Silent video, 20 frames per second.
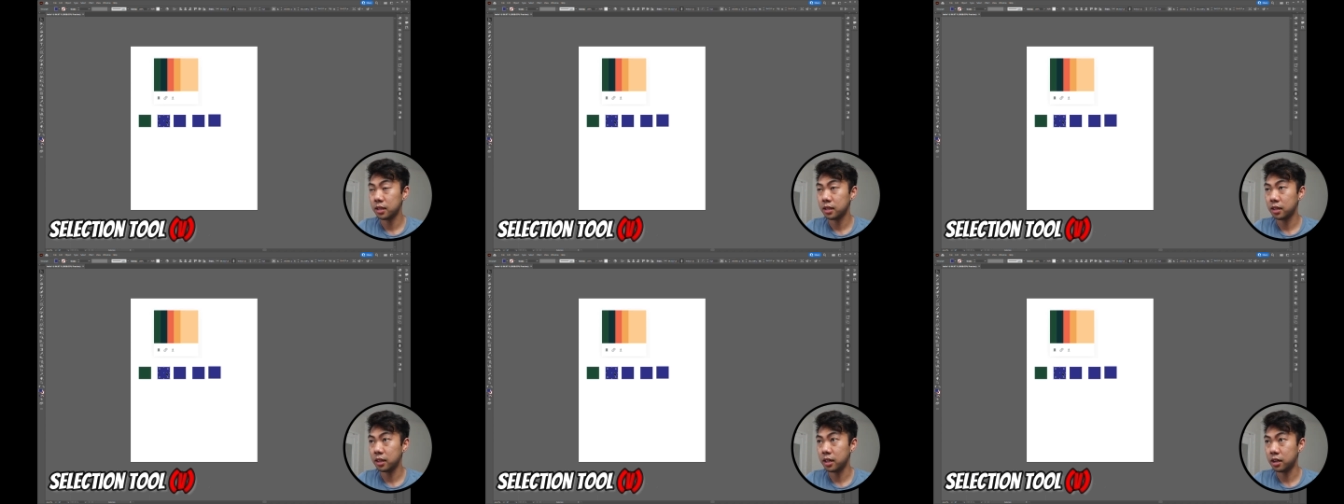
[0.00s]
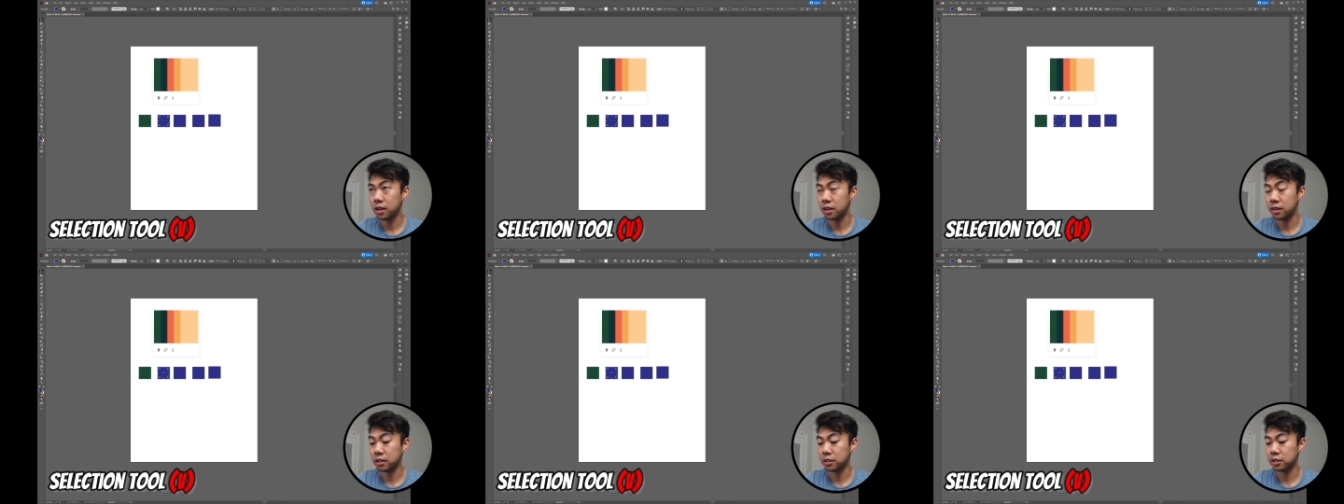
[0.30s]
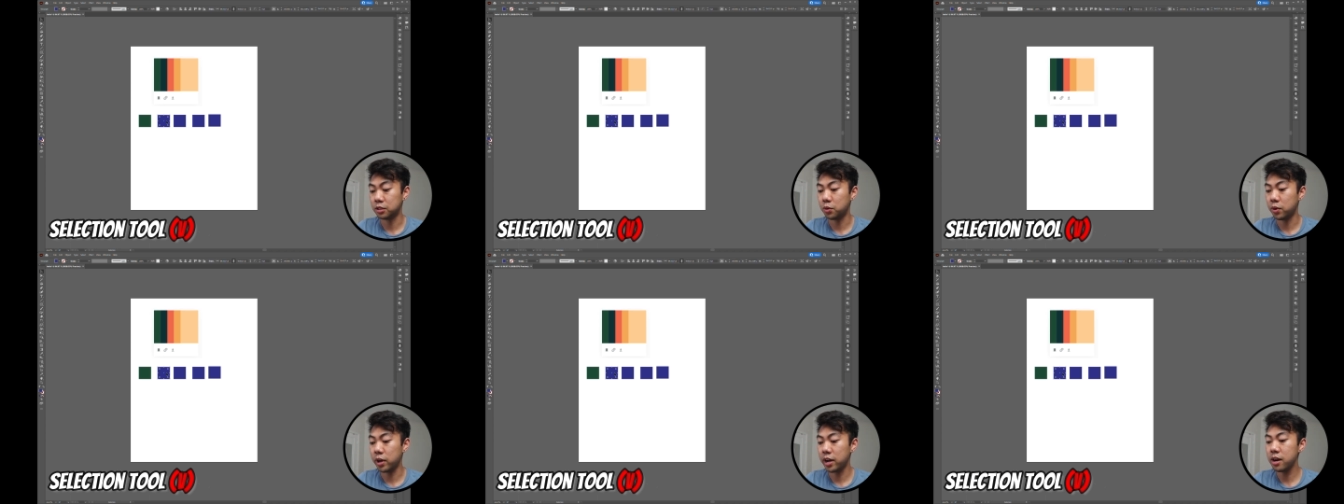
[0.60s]
click on
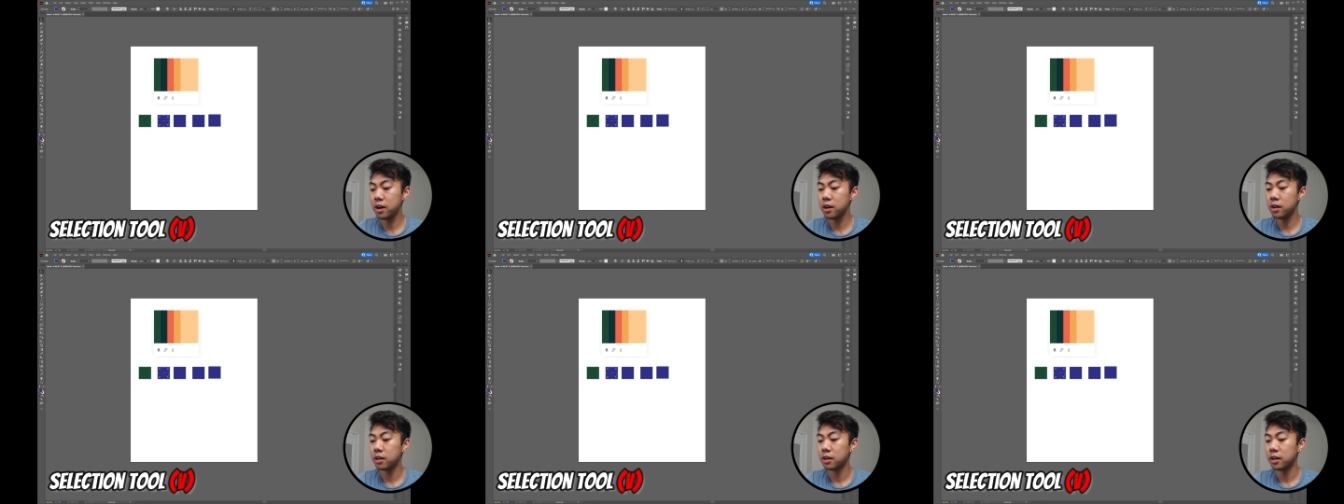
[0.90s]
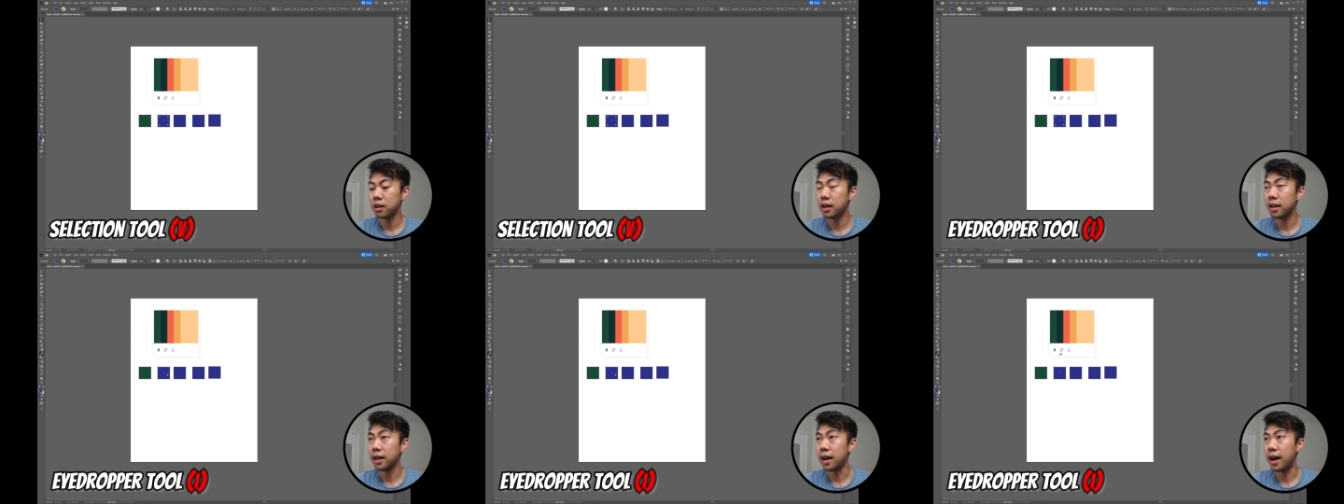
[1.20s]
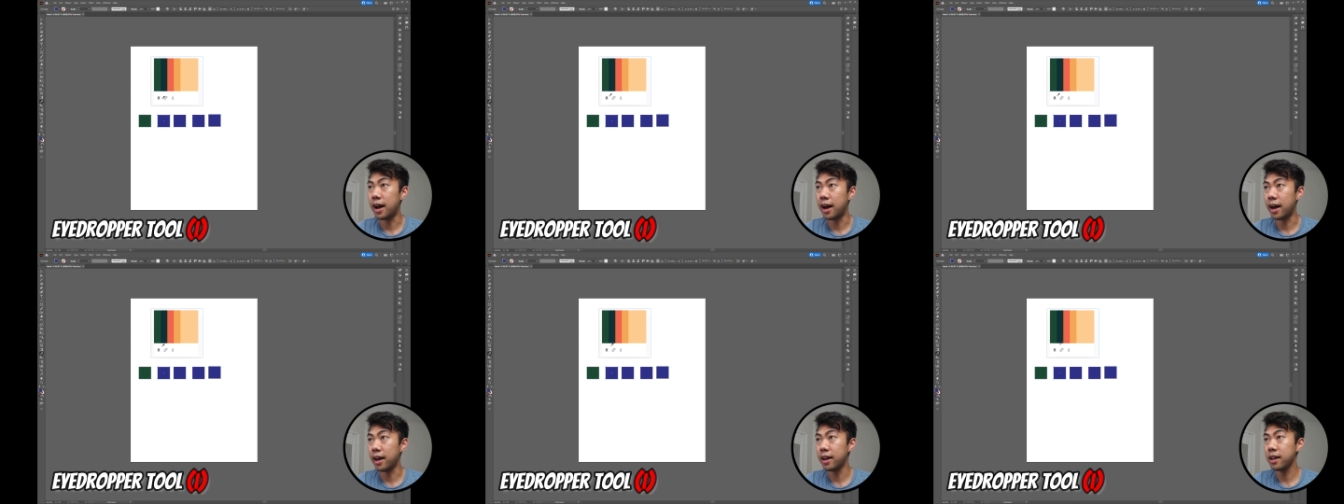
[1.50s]
this square,
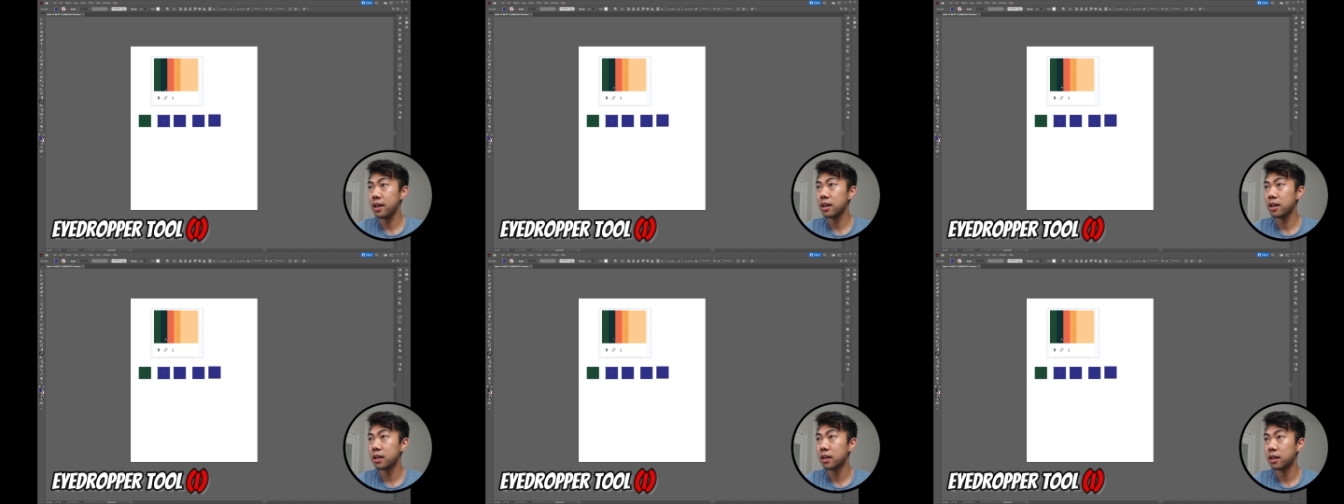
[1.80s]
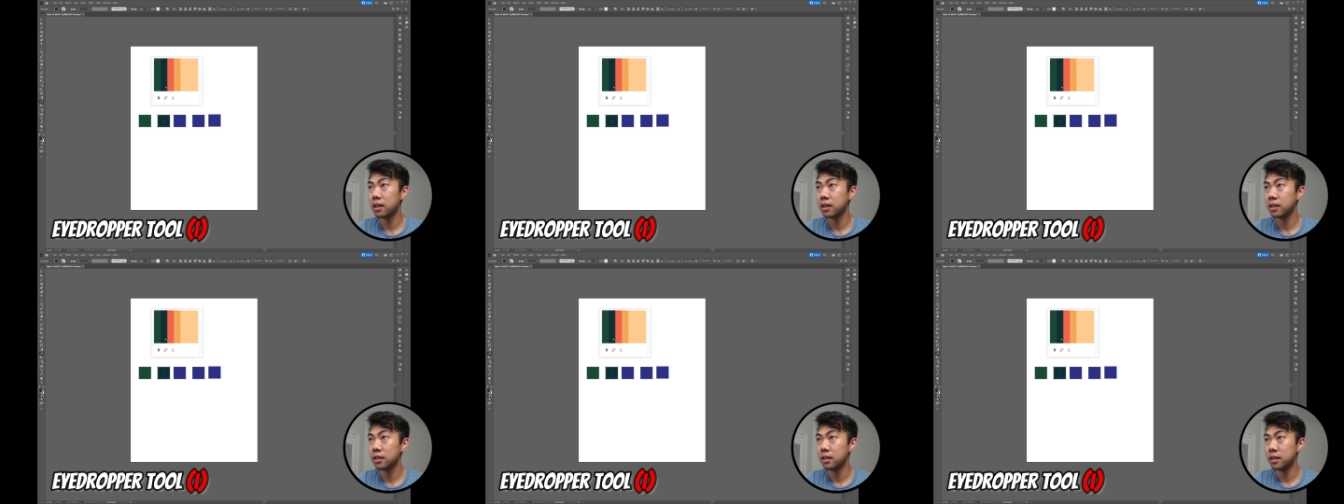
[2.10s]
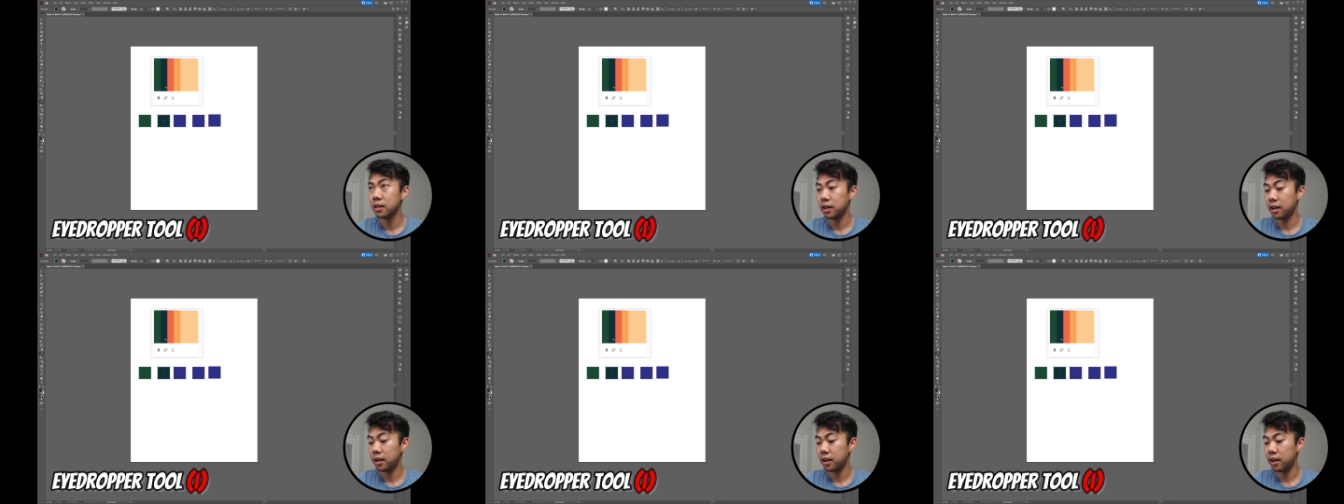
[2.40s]
I,
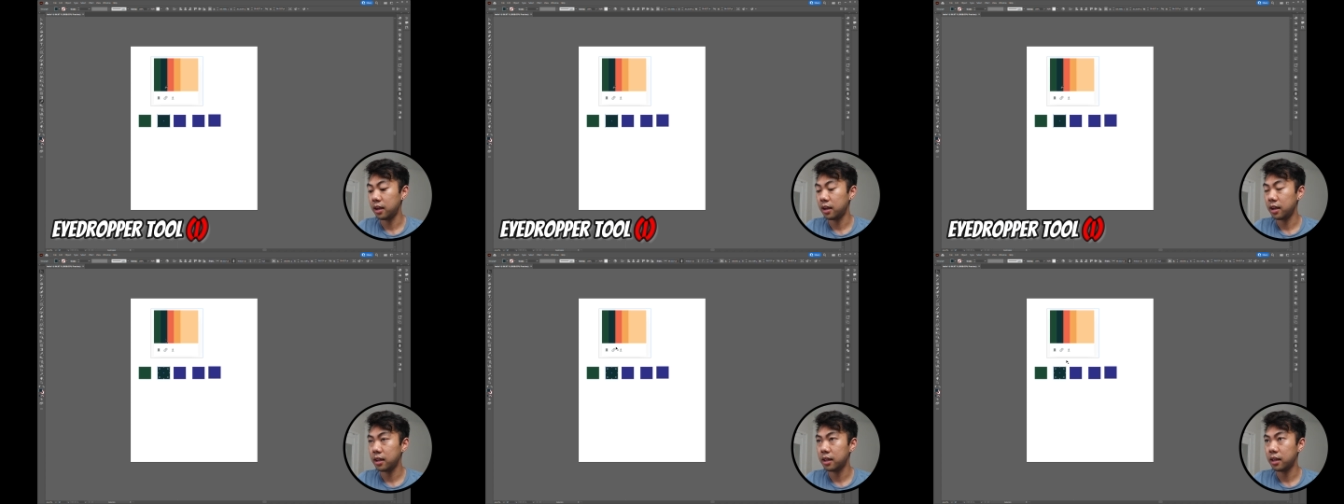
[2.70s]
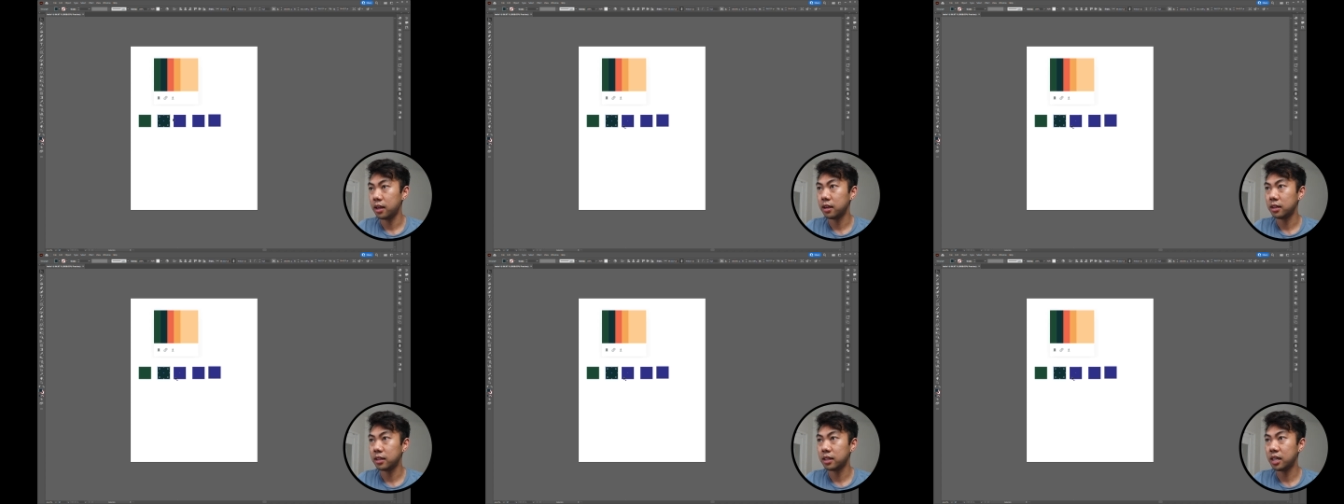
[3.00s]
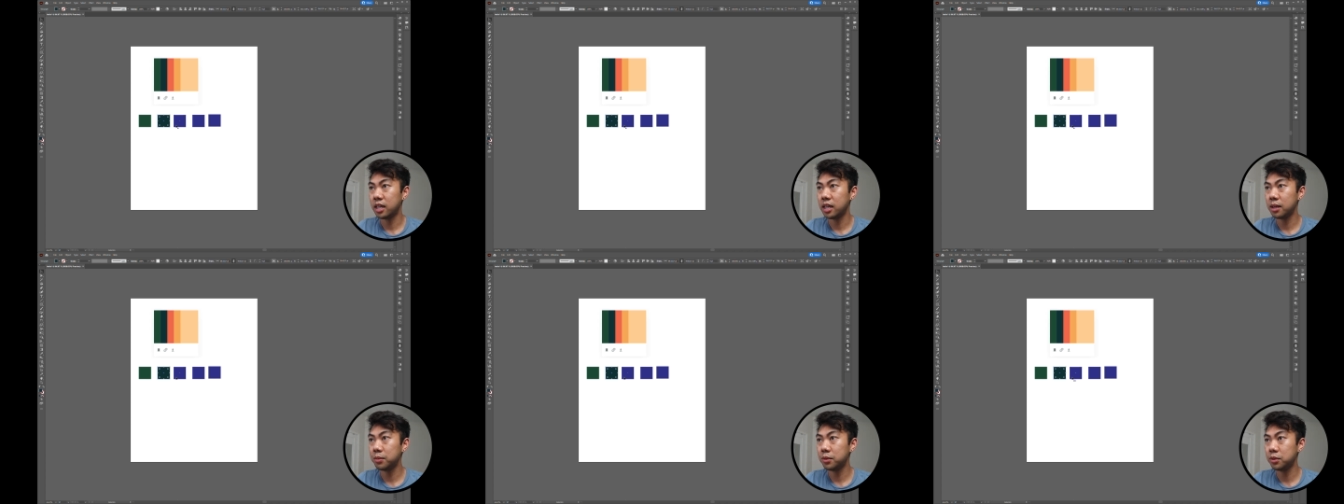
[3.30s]

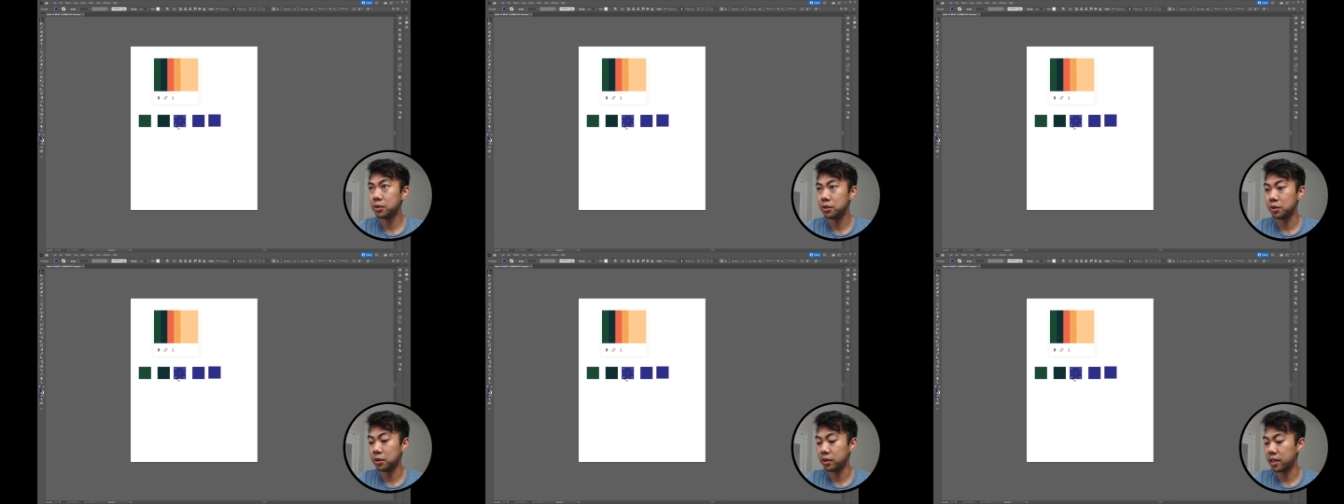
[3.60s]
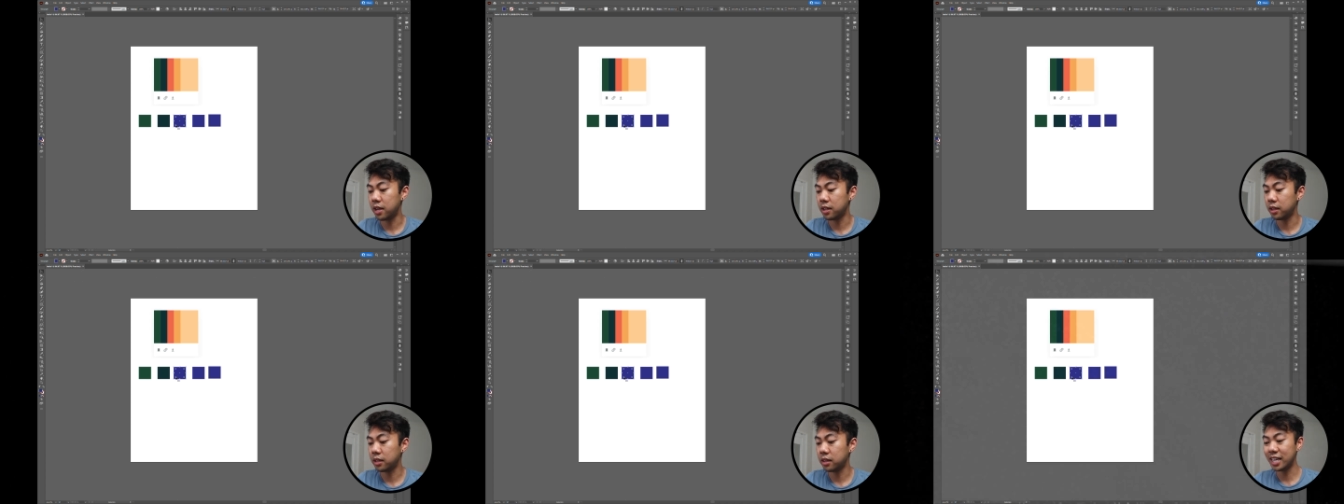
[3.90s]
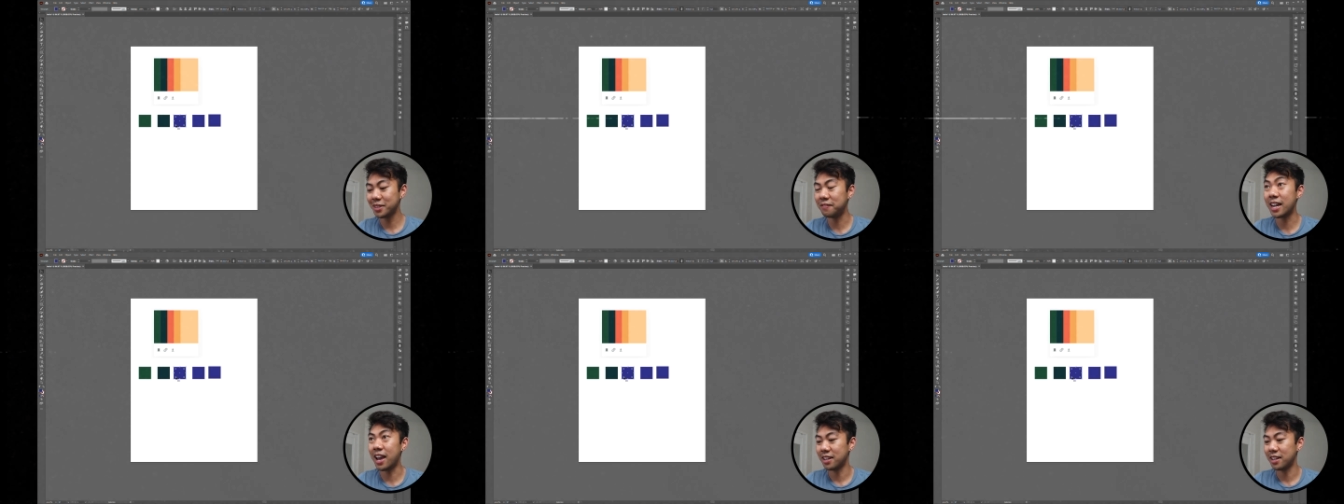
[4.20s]
keep doing that.